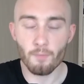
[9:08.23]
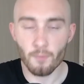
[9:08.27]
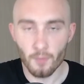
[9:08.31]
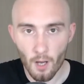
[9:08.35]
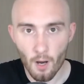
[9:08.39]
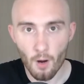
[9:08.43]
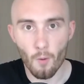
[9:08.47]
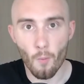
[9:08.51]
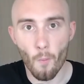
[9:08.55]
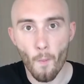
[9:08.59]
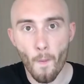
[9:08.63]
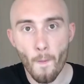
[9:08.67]

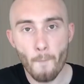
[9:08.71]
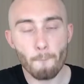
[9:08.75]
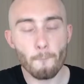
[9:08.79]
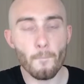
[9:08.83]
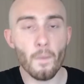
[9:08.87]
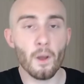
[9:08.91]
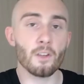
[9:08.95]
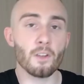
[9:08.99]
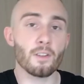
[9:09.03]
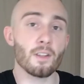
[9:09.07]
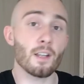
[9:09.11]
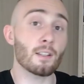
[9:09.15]
No,
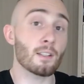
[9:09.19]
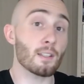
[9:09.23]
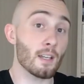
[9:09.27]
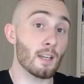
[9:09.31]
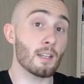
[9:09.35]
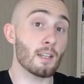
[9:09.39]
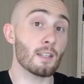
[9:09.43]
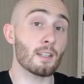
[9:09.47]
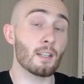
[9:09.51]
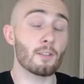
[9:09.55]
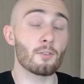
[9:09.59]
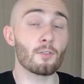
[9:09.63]
because that's
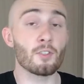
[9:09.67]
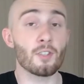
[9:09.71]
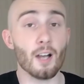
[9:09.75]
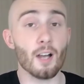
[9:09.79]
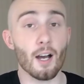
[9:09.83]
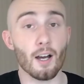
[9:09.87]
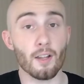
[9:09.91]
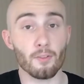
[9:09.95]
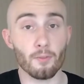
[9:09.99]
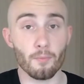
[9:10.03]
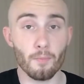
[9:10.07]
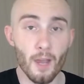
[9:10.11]
easy to
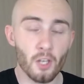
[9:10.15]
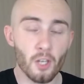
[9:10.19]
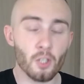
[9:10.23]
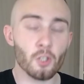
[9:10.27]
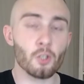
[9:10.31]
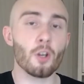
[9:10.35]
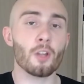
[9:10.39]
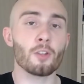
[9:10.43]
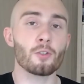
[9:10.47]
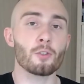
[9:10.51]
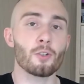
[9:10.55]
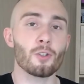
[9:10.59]
start. To make
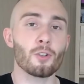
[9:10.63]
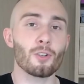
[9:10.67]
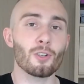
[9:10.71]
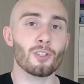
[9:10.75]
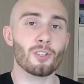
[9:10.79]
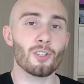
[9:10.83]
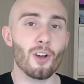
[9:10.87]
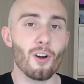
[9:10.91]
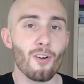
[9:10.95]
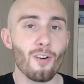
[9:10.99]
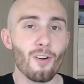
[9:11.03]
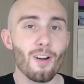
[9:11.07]
sure that you do
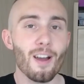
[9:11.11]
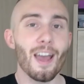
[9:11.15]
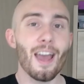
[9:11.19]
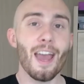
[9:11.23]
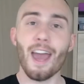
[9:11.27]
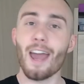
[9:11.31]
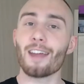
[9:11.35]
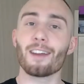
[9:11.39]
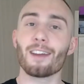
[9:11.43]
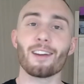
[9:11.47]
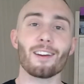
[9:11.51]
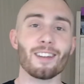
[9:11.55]
so,
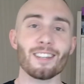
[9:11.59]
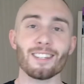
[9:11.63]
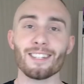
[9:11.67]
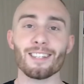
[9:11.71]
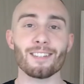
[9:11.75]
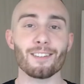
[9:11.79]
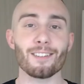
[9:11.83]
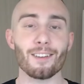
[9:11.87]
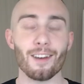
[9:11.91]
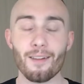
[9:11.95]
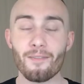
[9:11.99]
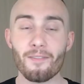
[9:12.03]
and you're gonna see
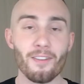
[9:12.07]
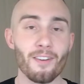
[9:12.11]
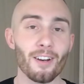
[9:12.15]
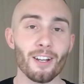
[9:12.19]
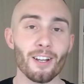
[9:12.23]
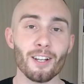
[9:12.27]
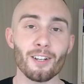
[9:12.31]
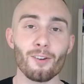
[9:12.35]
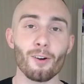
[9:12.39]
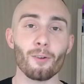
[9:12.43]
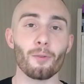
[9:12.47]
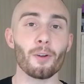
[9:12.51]
it's gonna be
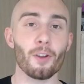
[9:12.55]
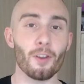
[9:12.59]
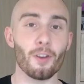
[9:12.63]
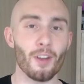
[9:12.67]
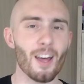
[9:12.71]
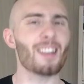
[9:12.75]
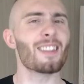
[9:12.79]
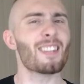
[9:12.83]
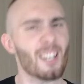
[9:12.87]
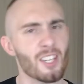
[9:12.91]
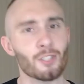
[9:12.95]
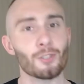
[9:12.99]
really cool. We're gonna
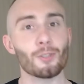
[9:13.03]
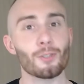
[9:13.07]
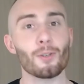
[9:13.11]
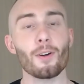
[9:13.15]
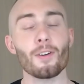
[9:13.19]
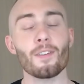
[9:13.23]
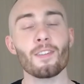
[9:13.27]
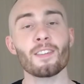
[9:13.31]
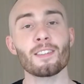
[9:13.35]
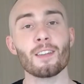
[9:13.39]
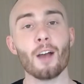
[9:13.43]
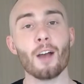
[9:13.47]
destroy
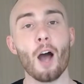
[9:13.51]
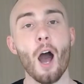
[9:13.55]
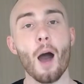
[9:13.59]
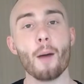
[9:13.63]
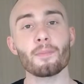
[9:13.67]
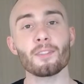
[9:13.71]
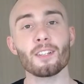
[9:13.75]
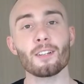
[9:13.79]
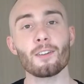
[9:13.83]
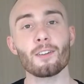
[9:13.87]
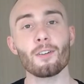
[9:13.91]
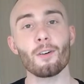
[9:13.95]
this
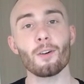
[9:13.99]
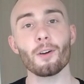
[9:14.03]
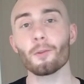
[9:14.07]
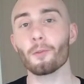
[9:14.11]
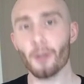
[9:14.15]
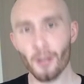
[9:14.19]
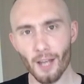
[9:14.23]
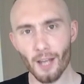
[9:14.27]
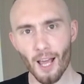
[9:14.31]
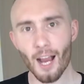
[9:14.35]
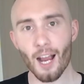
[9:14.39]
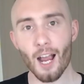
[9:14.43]
obstacle and
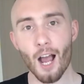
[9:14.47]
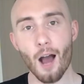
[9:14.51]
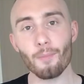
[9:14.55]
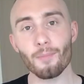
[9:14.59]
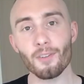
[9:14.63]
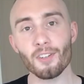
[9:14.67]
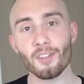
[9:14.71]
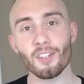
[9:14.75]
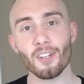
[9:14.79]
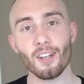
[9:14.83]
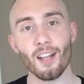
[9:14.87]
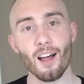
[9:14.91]
we're gonna
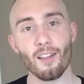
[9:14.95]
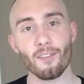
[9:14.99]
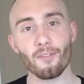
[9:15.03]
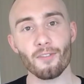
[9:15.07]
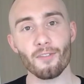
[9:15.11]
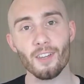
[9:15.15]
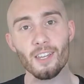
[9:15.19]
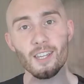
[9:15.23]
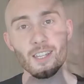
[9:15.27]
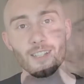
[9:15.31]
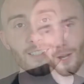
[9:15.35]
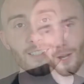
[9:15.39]
accomplish a lot of things.